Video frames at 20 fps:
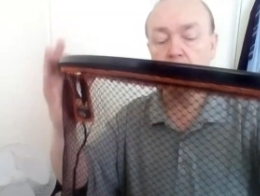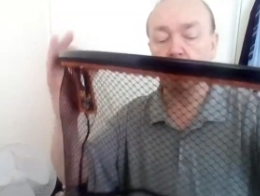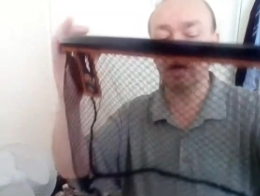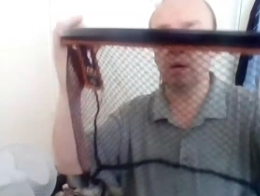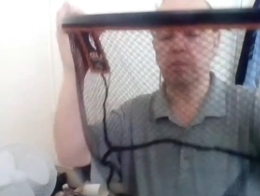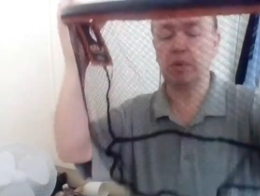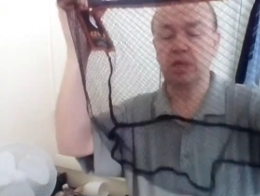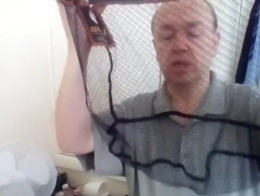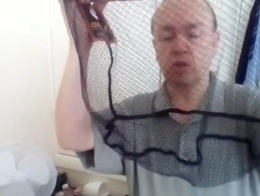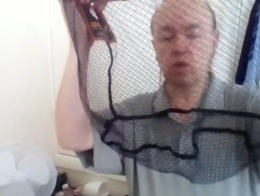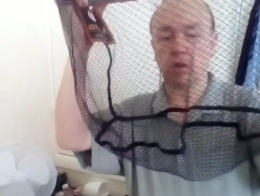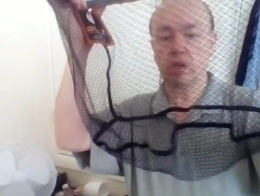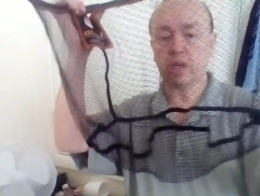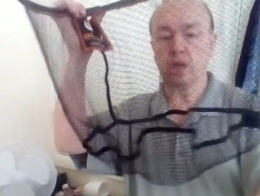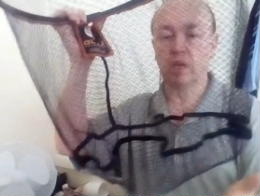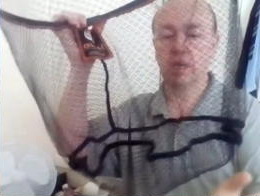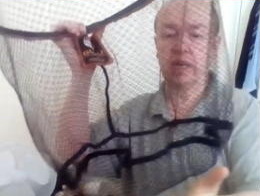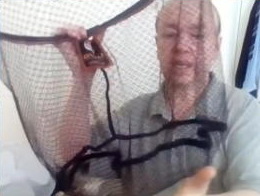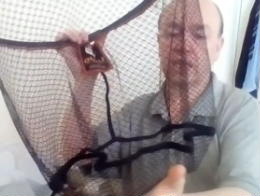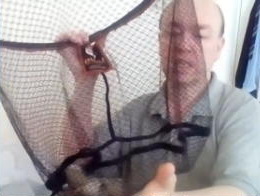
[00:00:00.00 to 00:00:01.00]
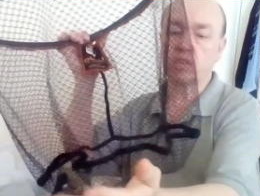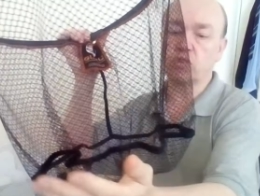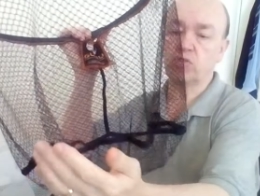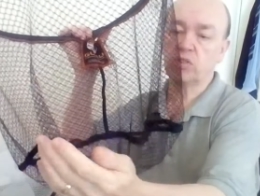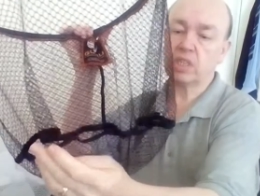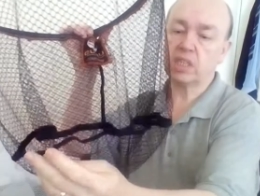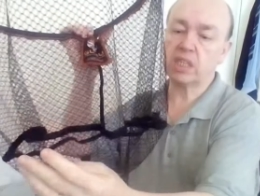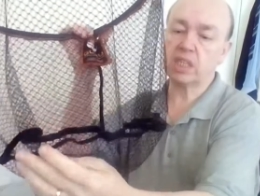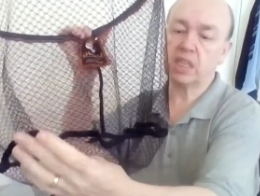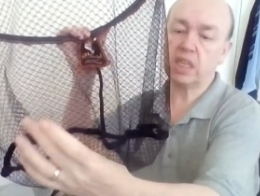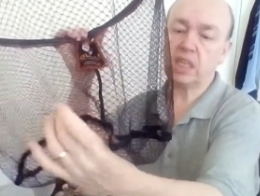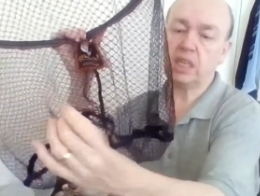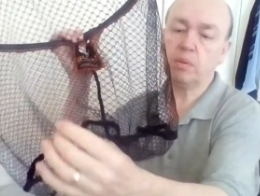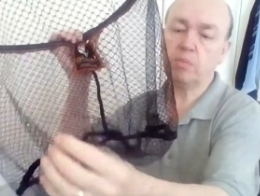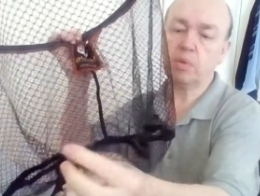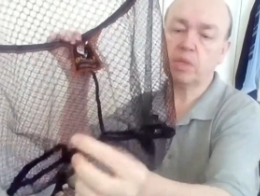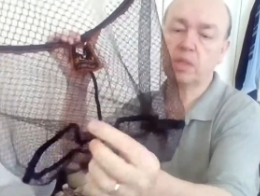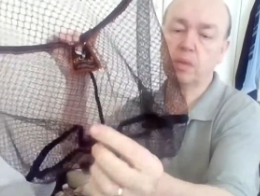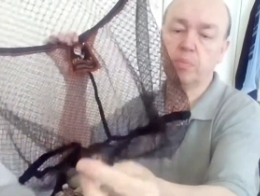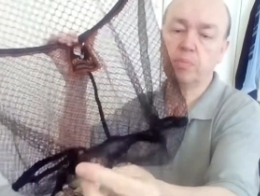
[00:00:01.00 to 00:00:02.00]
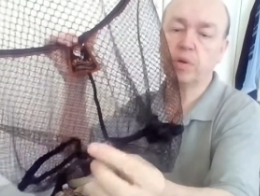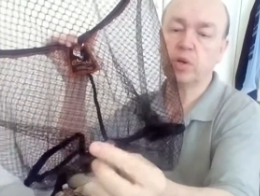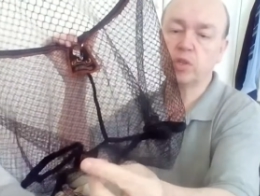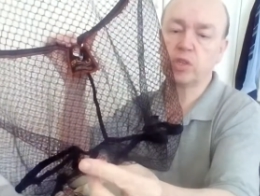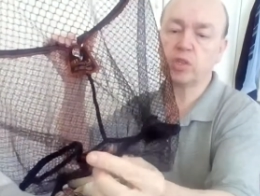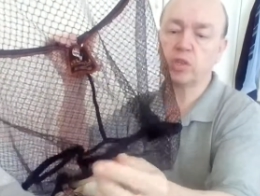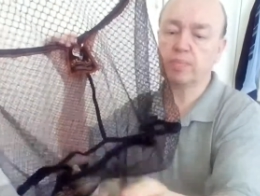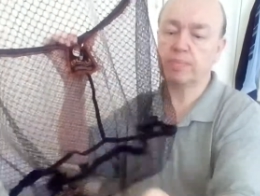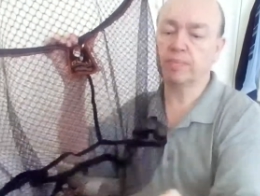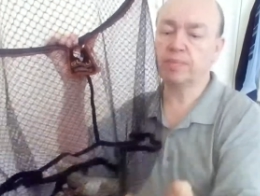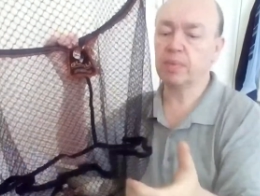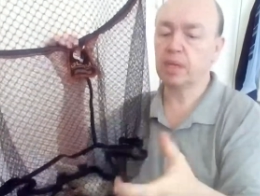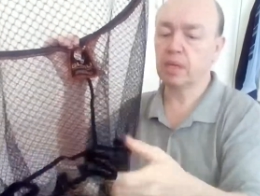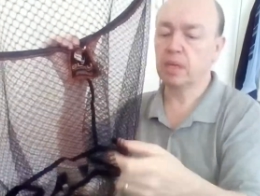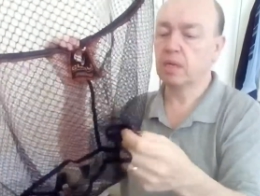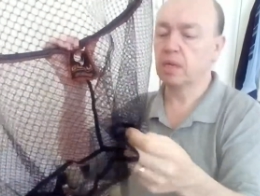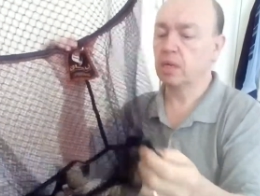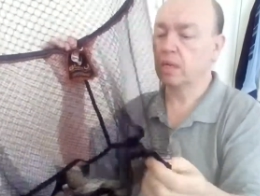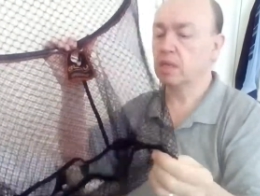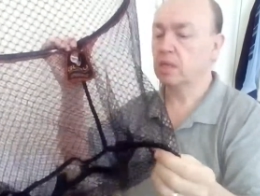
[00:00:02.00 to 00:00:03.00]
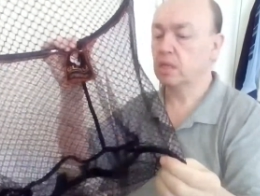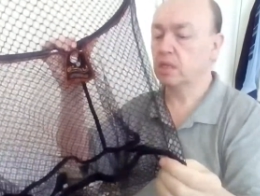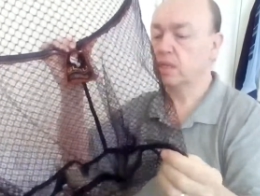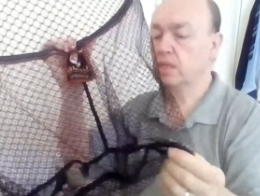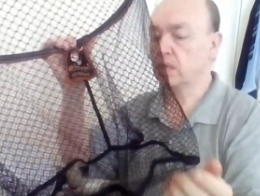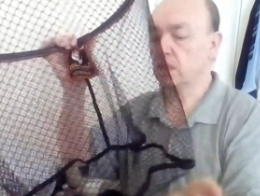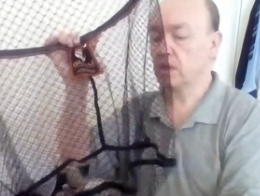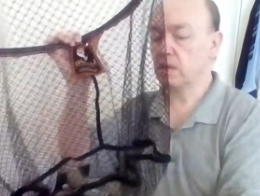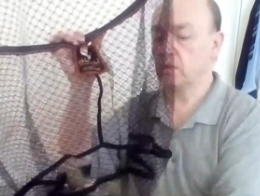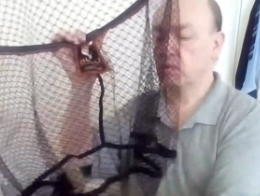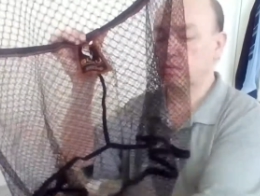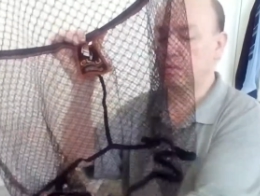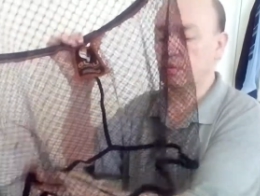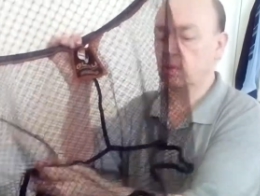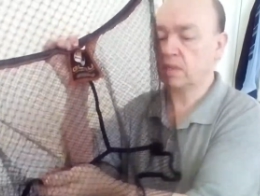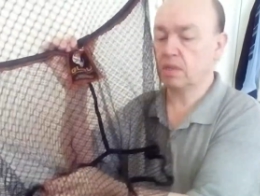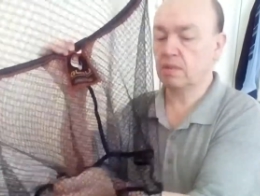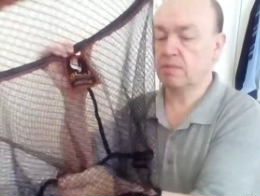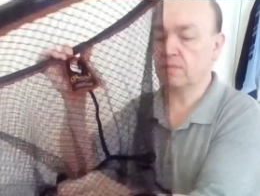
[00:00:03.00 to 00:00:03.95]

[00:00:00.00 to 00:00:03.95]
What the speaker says: It's got an extra seam at the bottom, so you